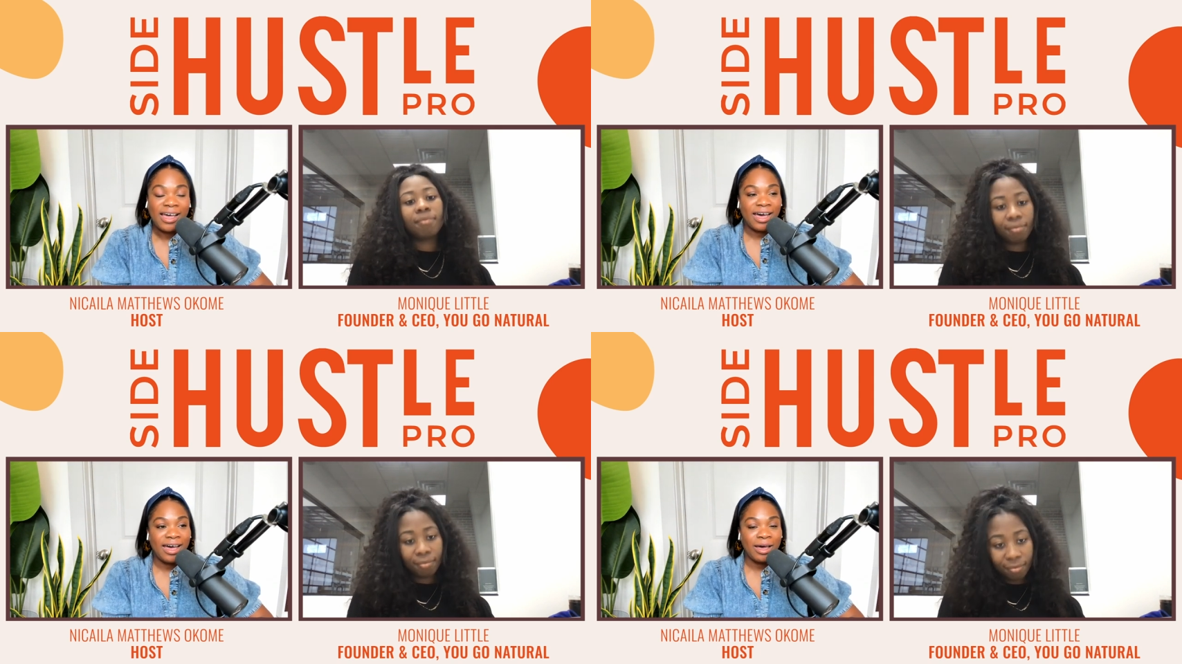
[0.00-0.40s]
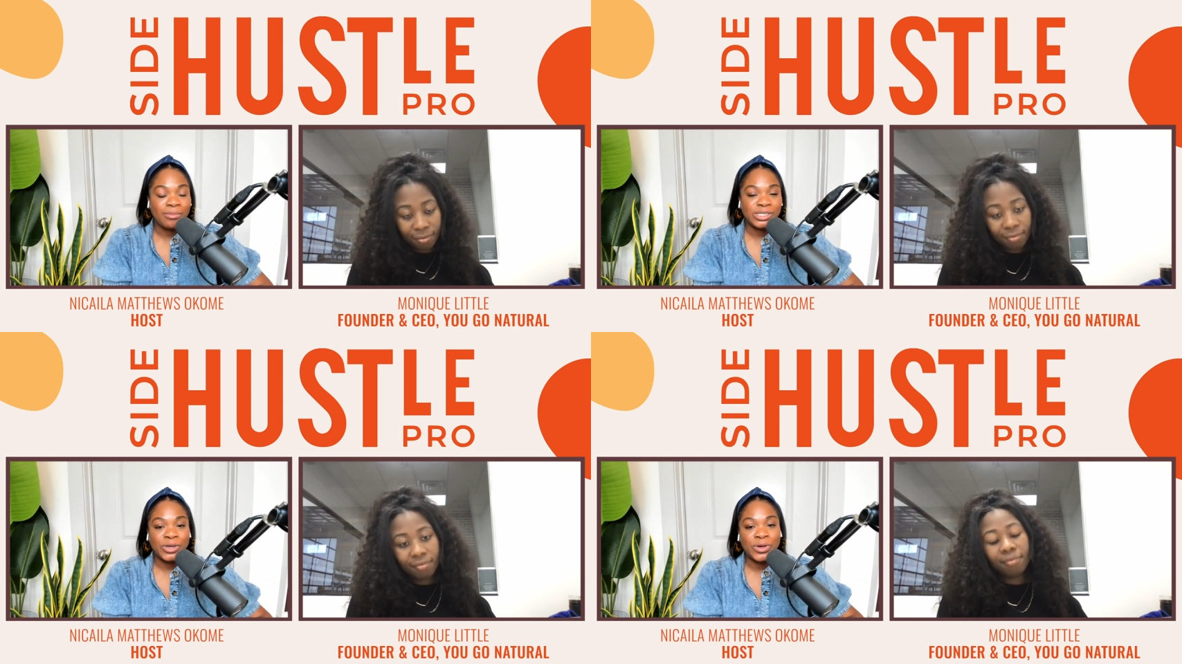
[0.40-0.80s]

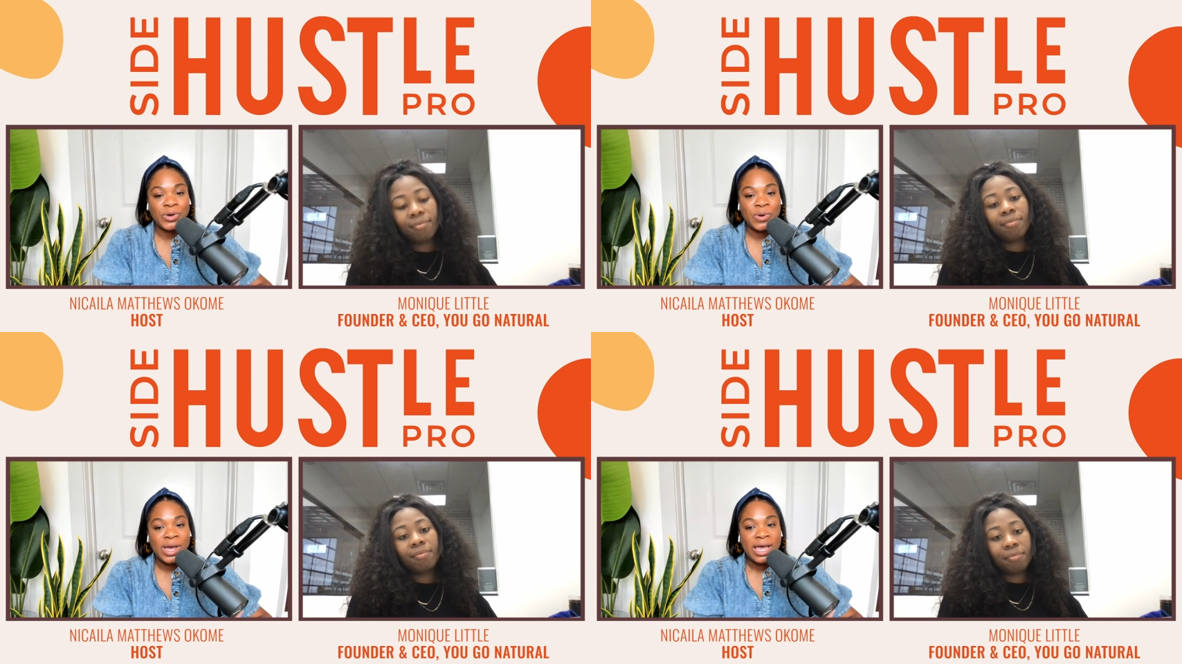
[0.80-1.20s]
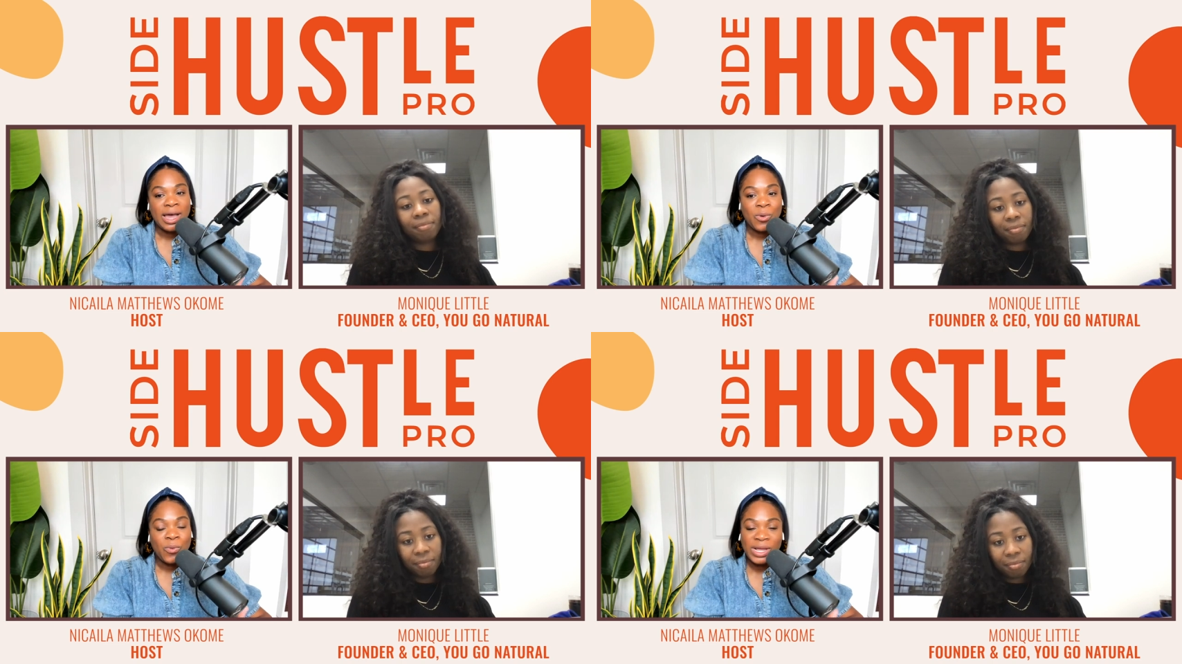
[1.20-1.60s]
Speaker 1: Um, so,
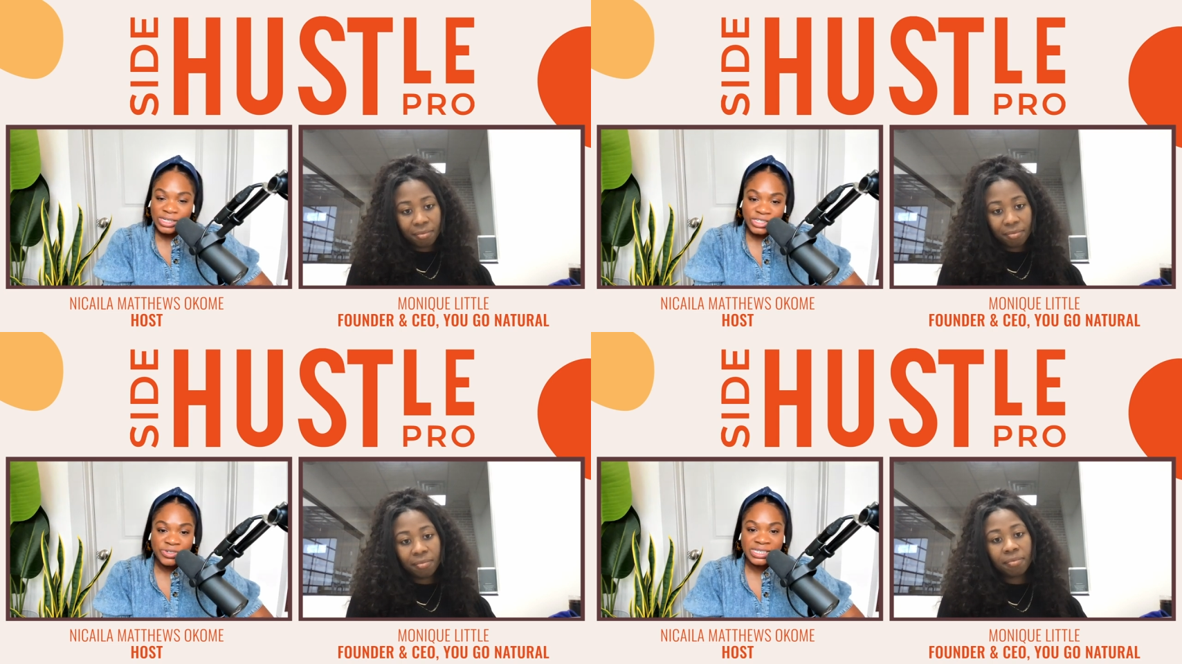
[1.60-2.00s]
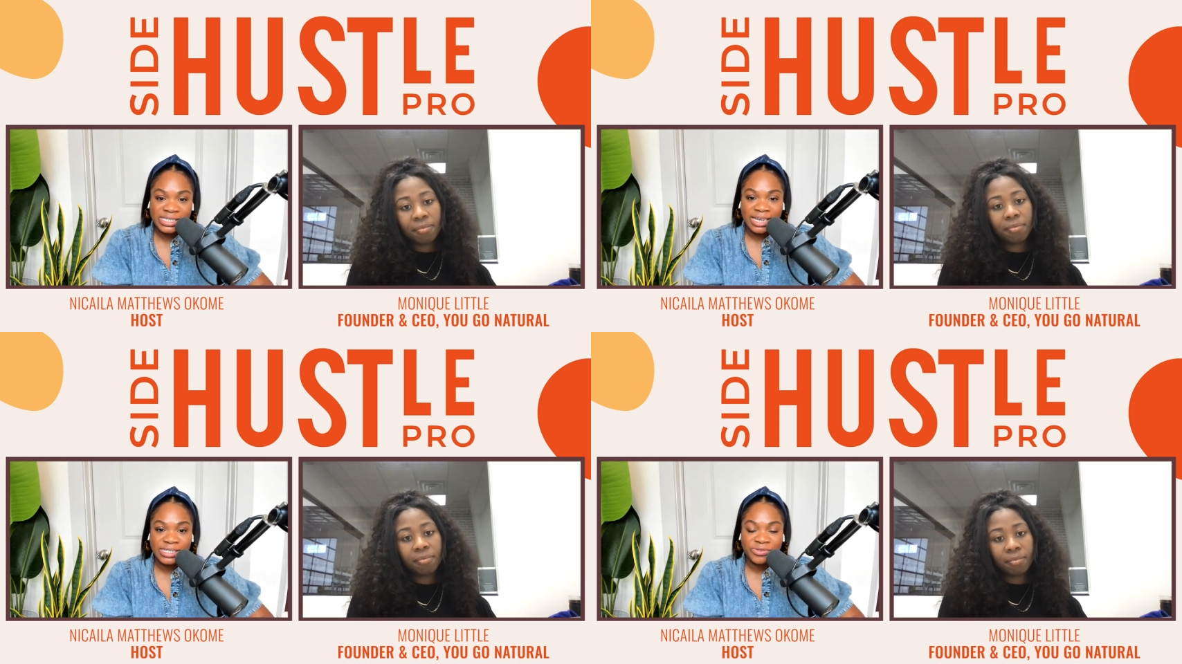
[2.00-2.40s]
when did you
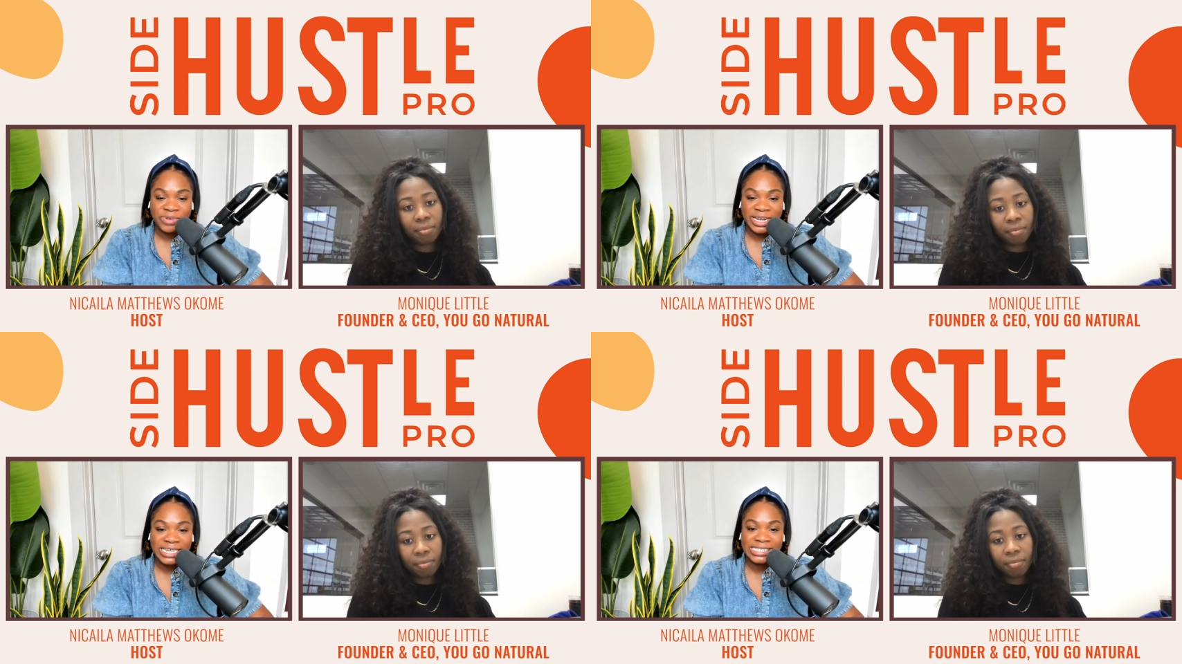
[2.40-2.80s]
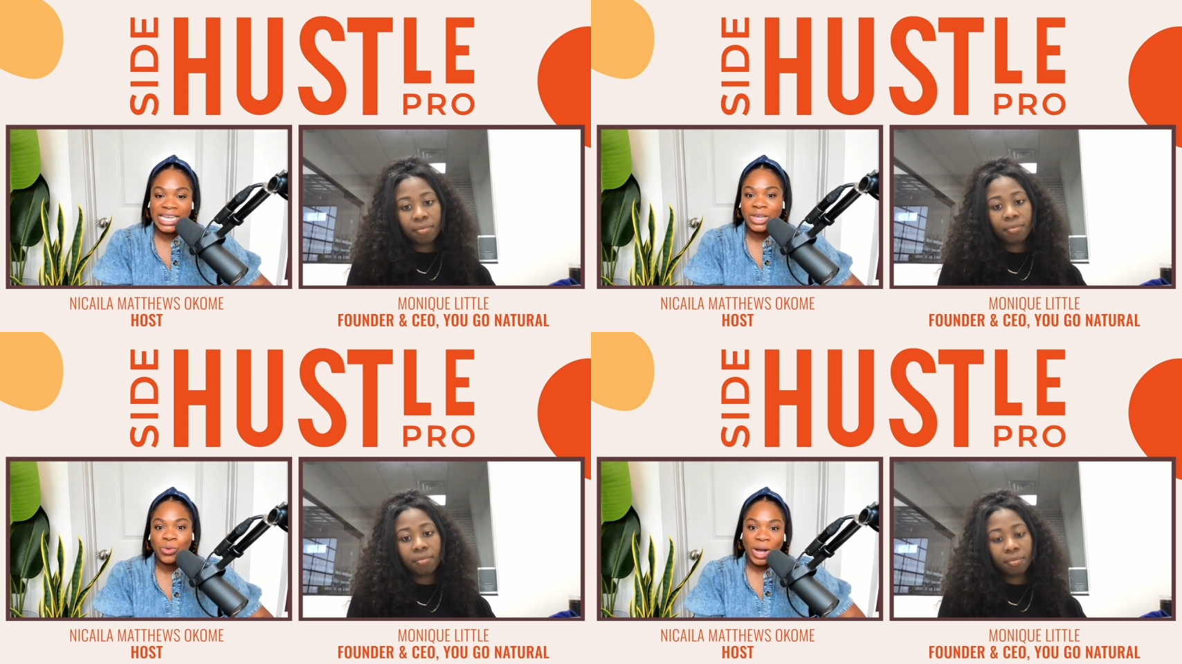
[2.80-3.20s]
decide to raise and